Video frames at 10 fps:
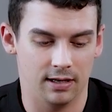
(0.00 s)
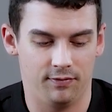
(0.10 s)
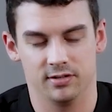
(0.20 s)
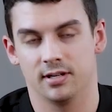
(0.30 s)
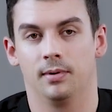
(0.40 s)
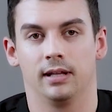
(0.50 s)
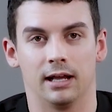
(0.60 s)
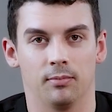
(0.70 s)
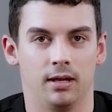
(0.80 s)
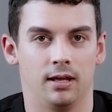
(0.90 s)
If you're someone
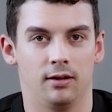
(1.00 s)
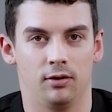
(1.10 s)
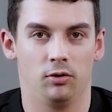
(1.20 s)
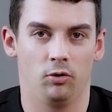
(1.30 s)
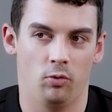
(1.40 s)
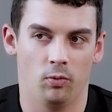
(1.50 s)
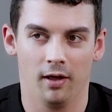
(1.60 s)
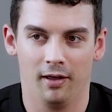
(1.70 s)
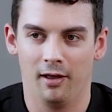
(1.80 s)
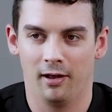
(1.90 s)
like me who
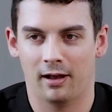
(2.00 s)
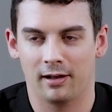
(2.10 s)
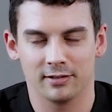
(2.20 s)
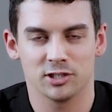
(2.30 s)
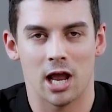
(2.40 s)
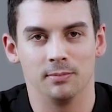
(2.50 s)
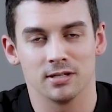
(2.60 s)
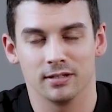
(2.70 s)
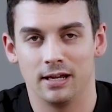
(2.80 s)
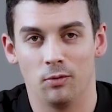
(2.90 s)
shamelessly